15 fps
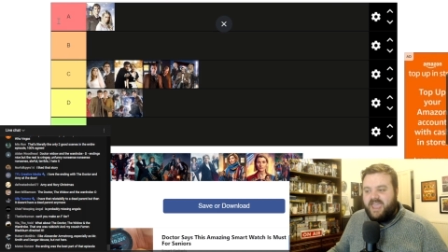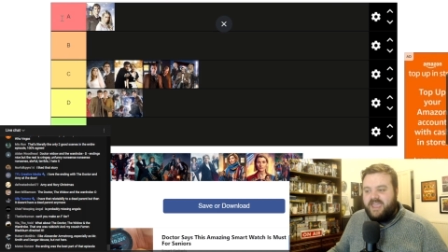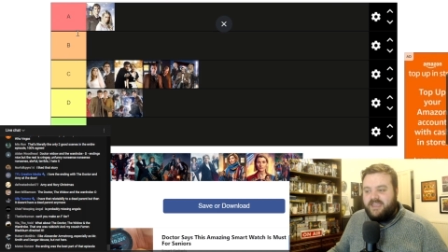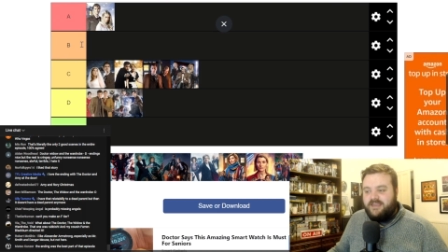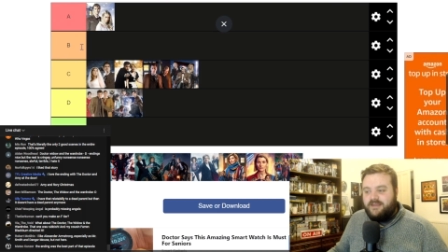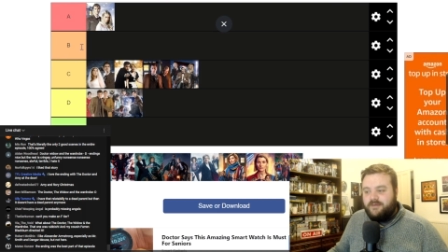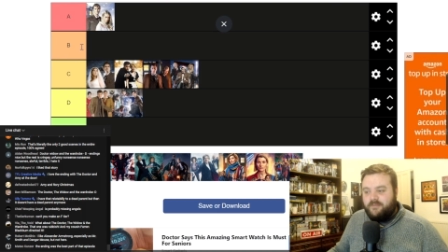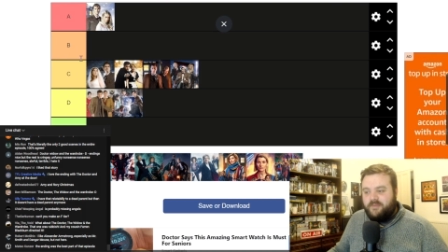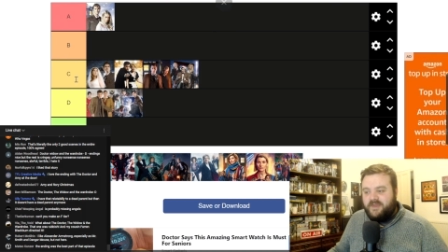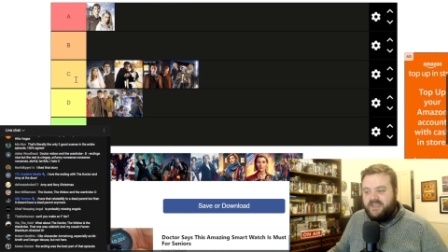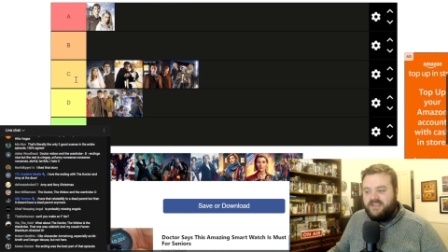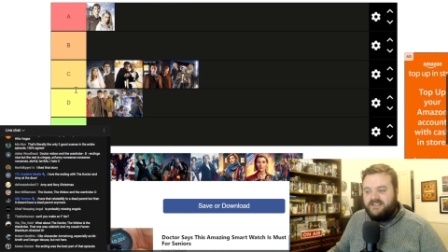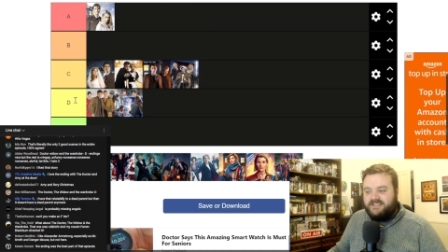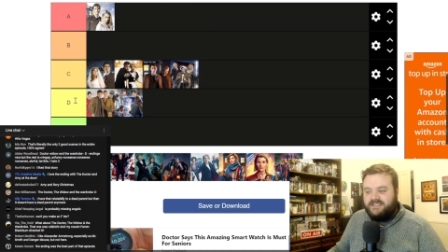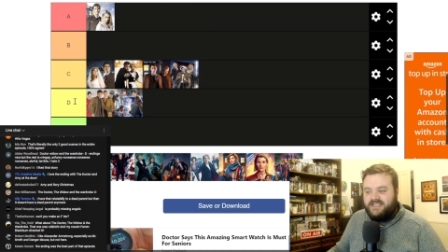A,
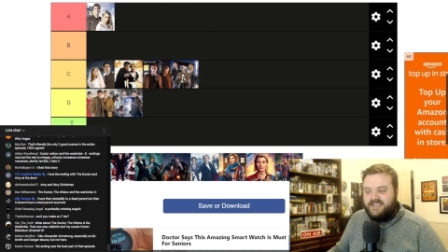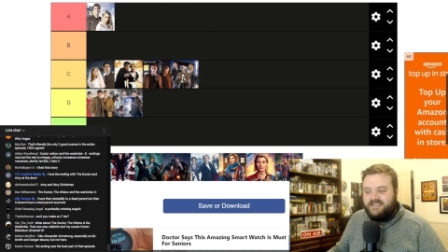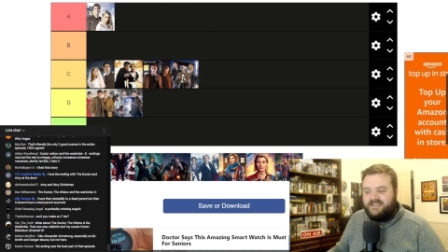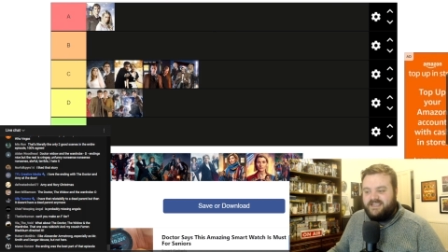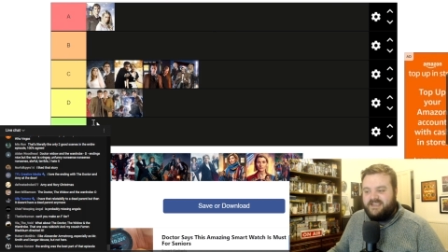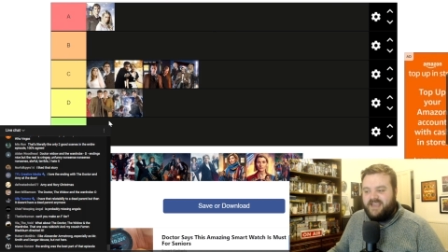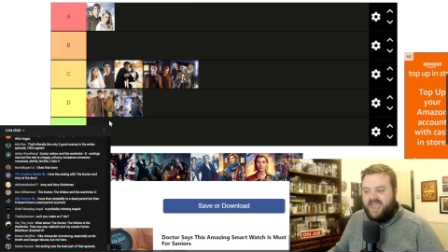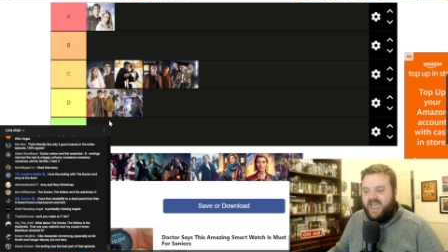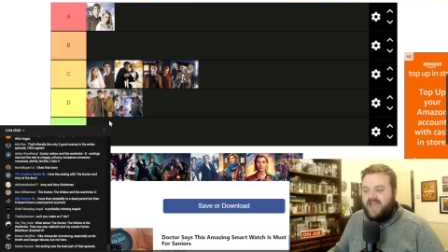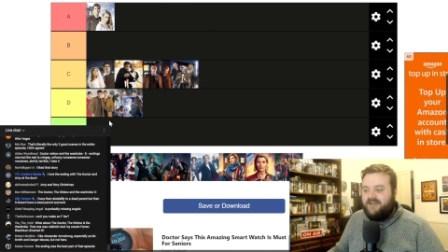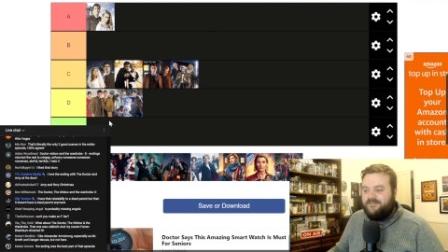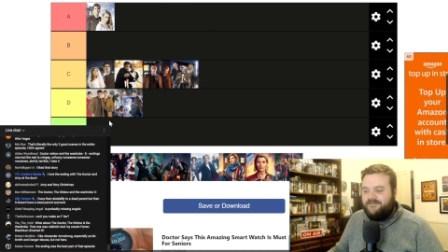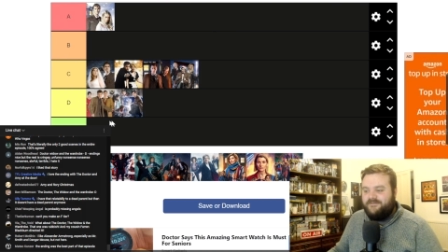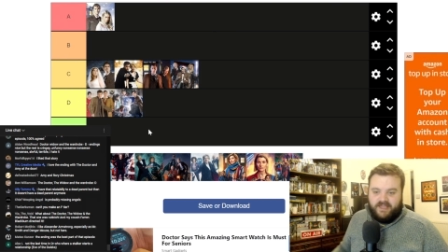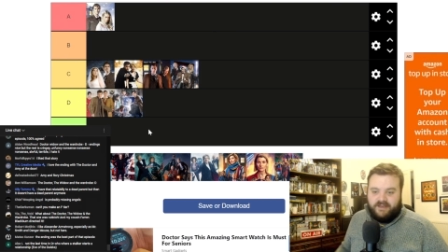B, C, D, and
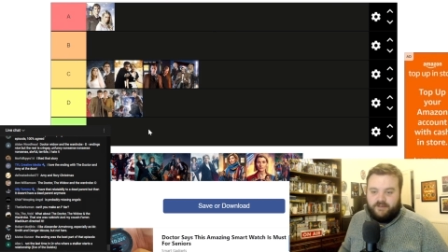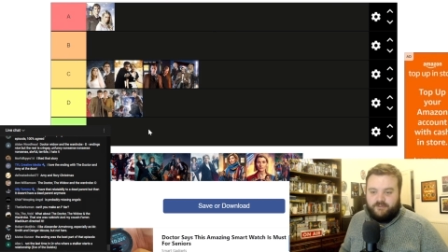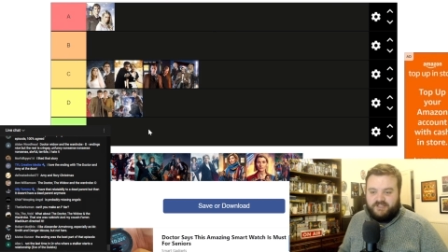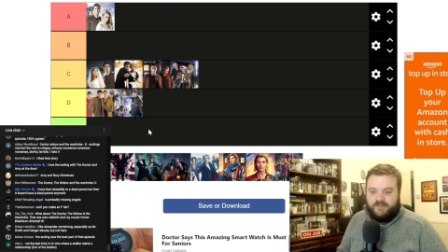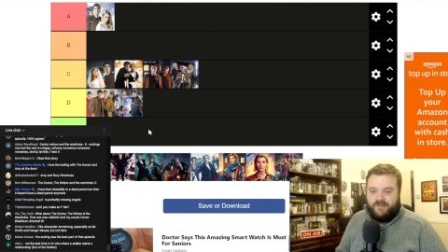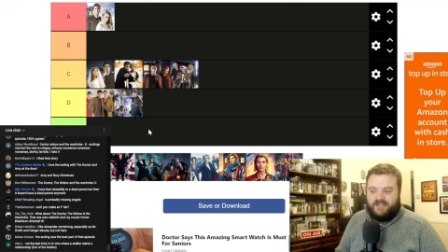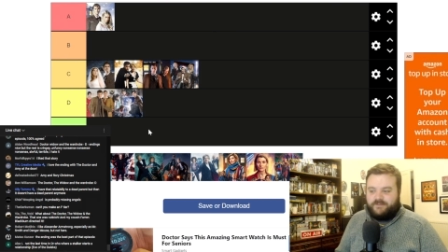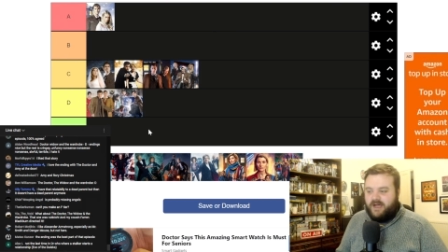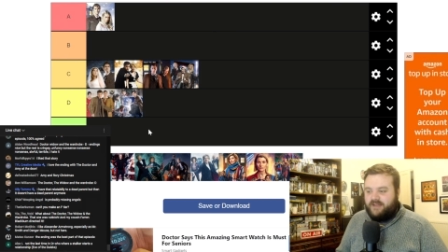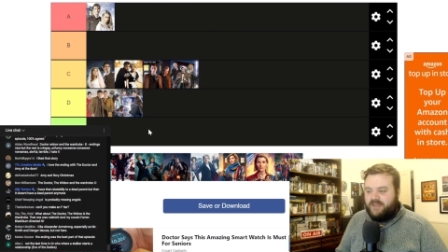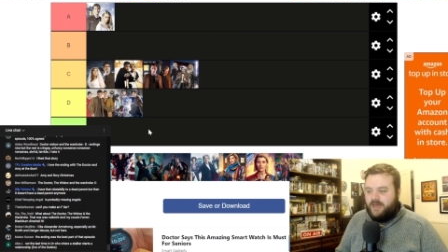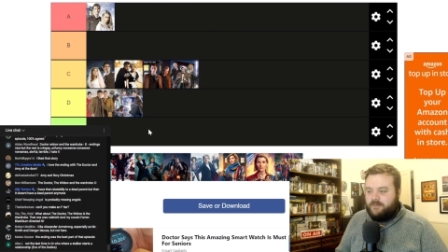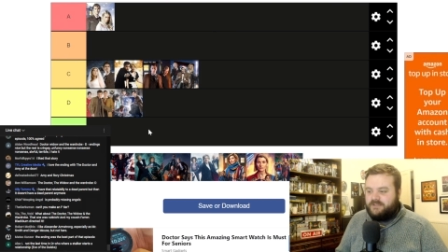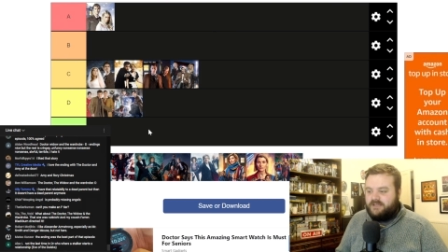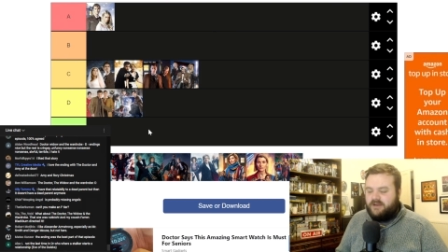F. The ending was the best part of
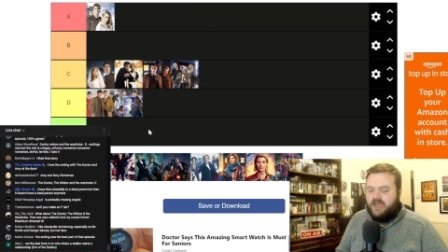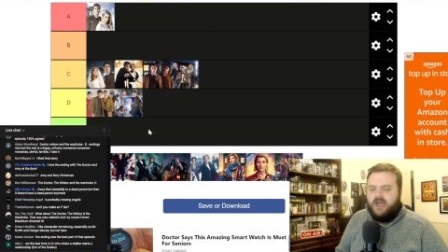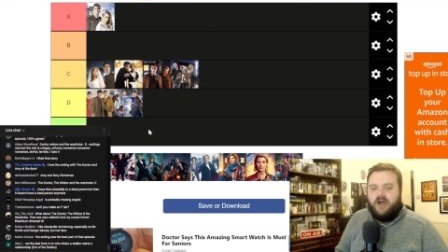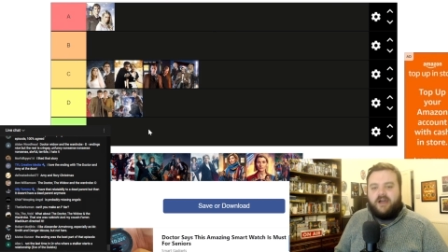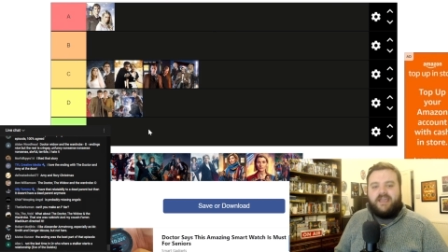that episode.